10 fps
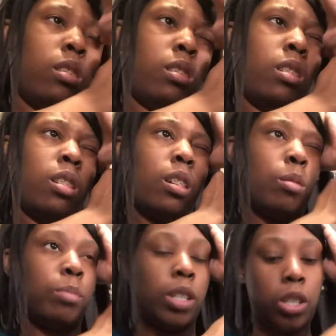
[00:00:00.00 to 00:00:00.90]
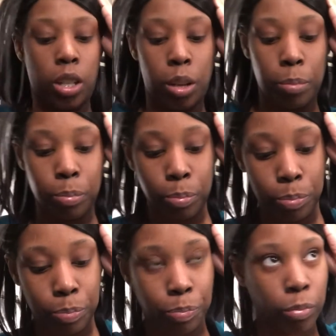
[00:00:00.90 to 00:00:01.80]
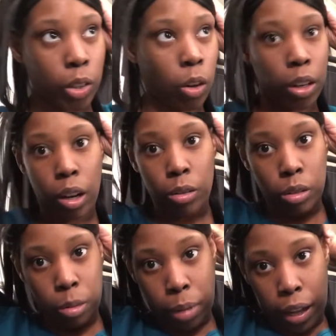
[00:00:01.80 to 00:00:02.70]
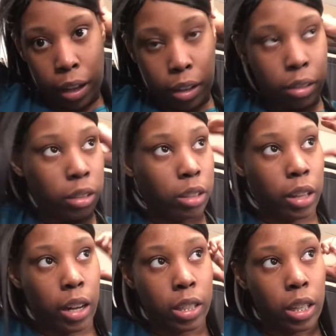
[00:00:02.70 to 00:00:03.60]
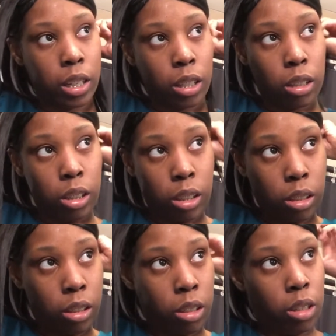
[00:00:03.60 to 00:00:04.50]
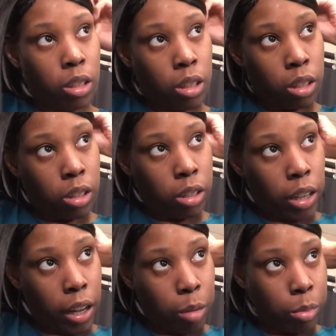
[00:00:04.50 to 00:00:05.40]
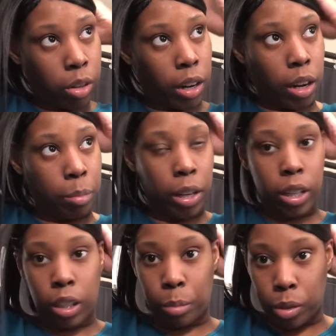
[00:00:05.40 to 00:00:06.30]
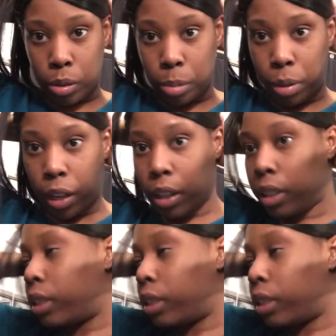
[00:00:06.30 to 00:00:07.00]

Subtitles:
And don't be cheap. Or don't do the bang. Because like I said, it's only taking more hair because I'm doing the bang this